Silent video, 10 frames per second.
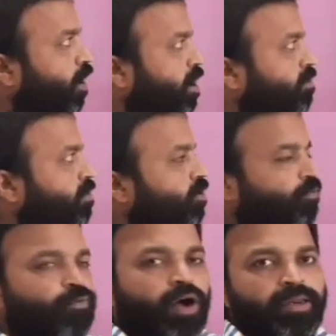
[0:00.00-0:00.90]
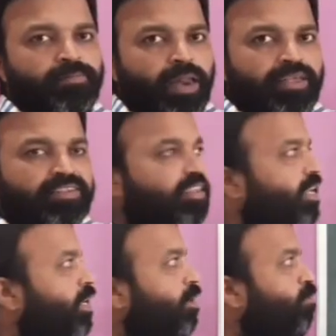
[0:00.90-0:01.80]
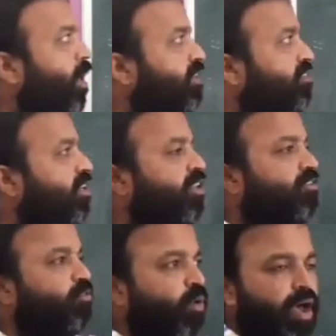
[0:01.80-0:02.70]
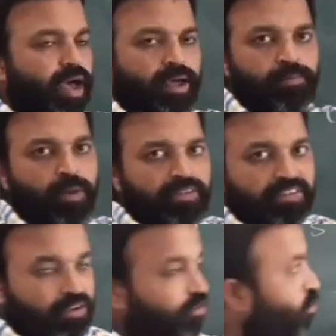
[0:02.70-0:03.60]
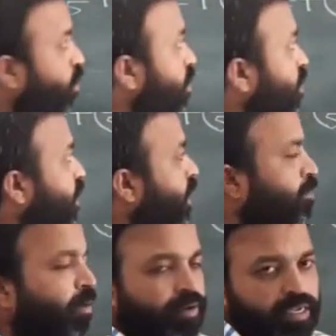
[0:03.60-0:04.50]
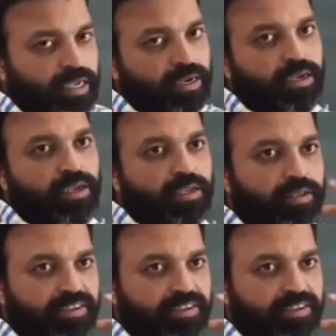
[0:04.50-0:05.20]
form 1 plus a square plus and so on a power n.